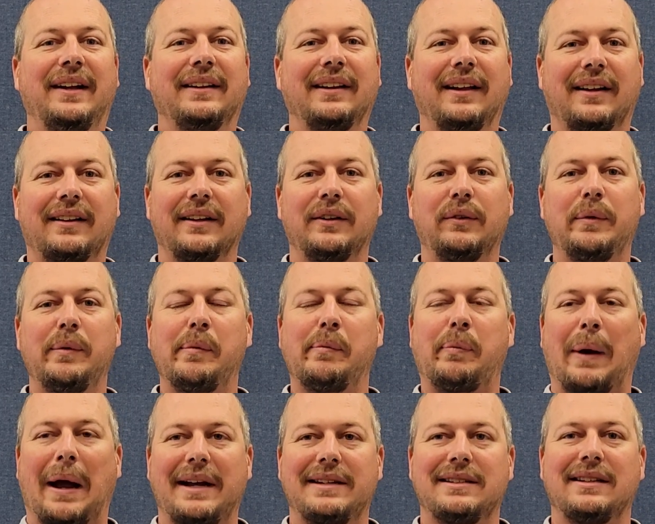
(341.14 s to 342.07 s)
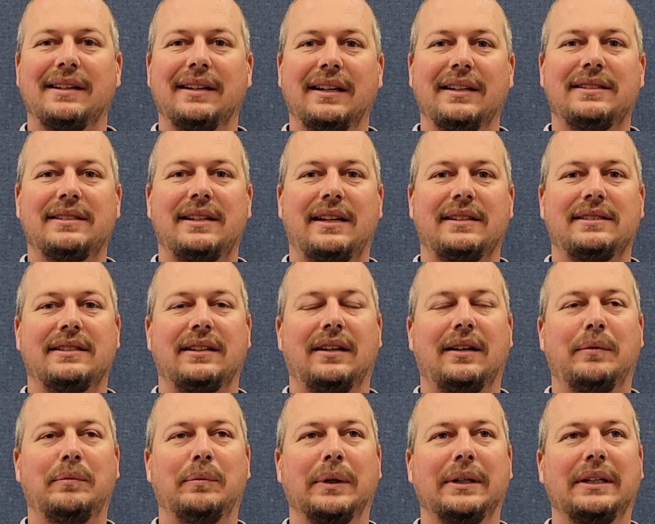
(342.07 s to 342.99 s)
luckily we've been practicing against that
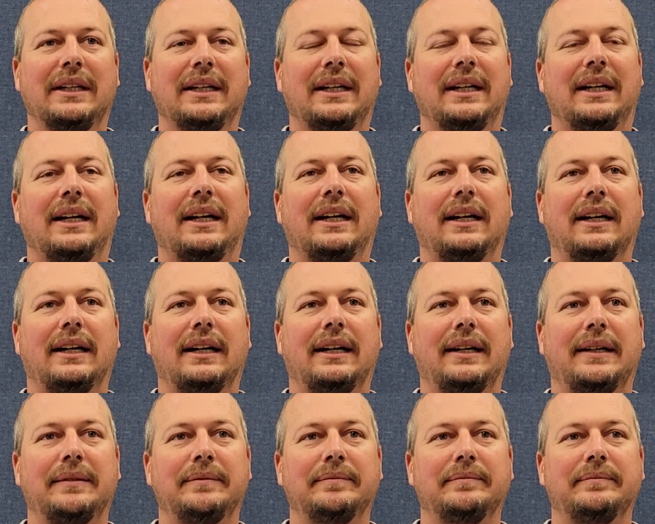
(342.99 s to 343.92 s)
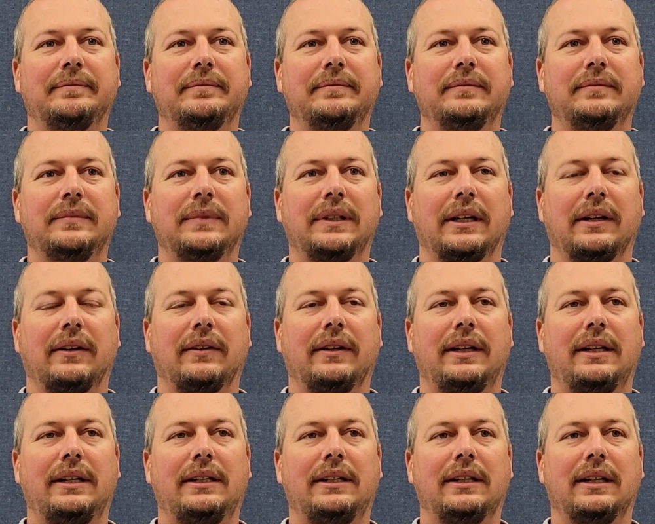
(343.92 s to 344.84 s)
some, but
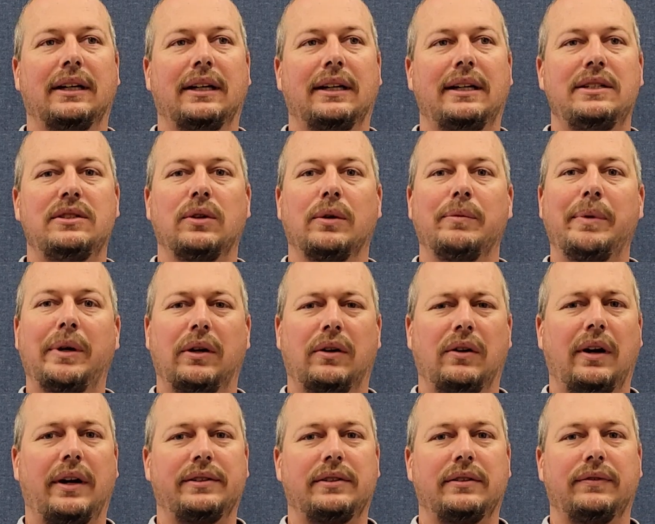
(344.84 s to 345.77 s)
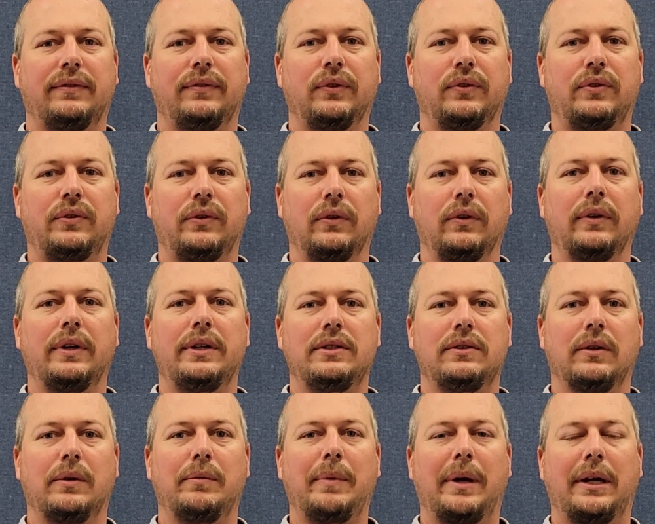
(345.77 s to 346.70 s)
he's going to be aggressive for sure. He's
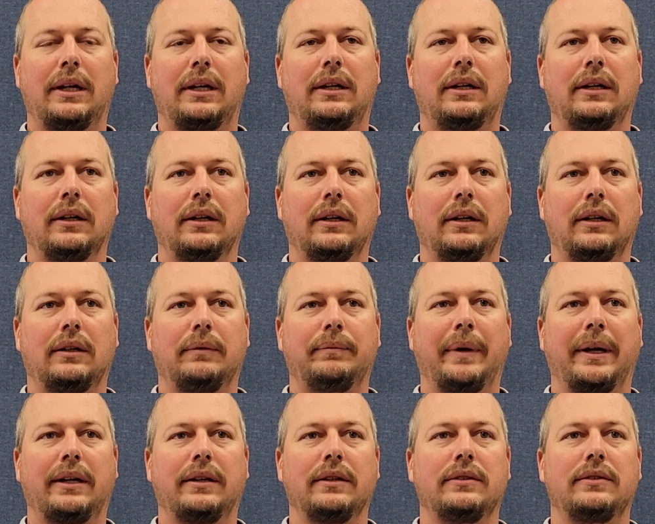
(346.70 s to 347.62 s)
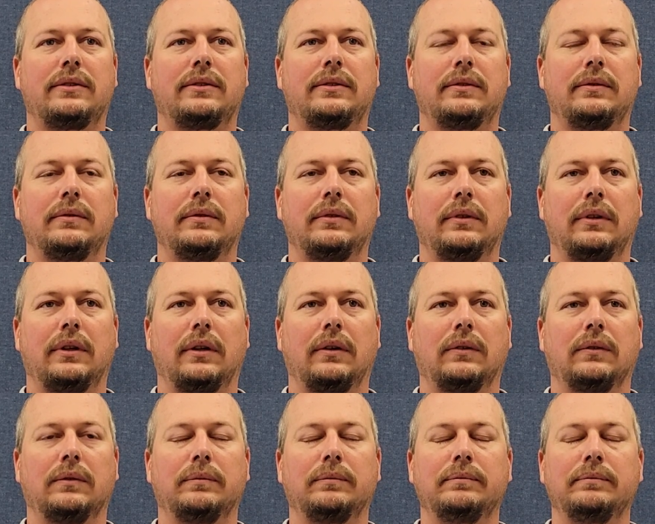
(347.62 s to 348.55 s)
going to make us
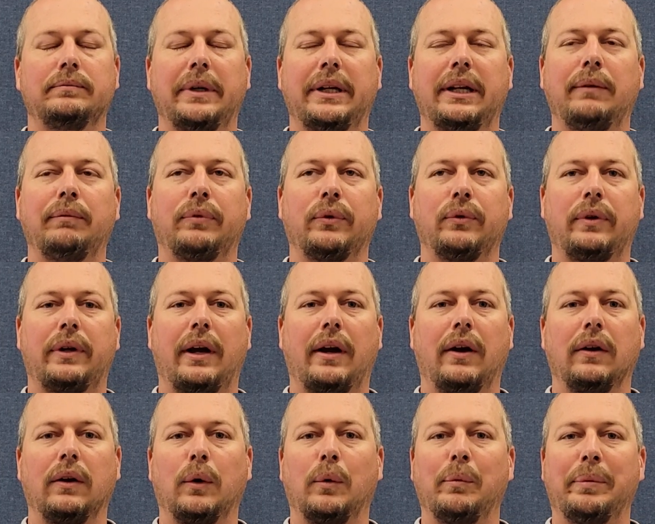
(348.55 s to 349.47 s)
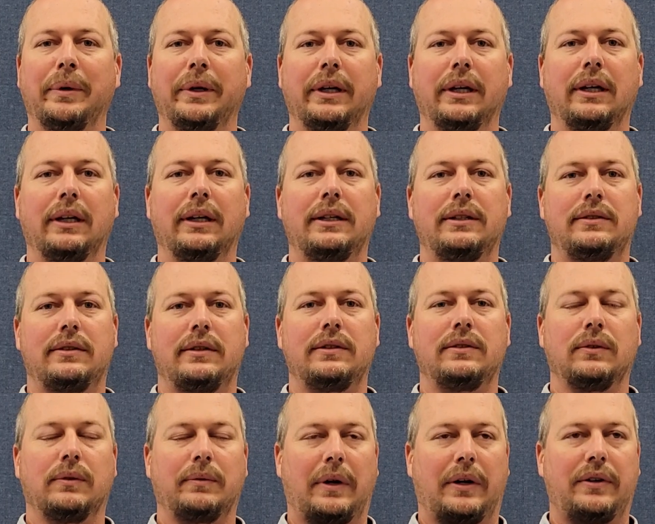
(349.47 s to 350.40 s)
beat him through the air a little bit. He's
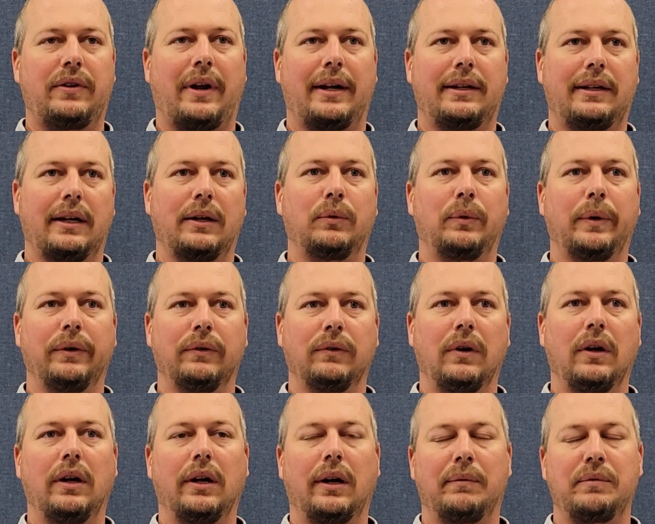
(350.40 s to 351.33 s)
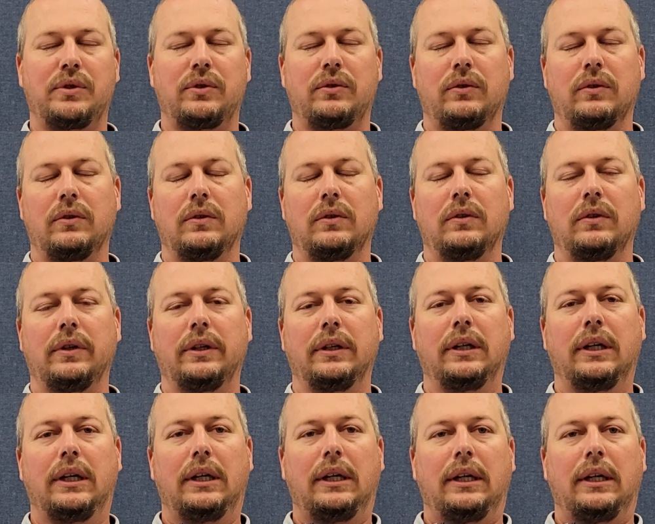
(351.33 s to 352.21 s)
going to try to take away the run, I'm sure, and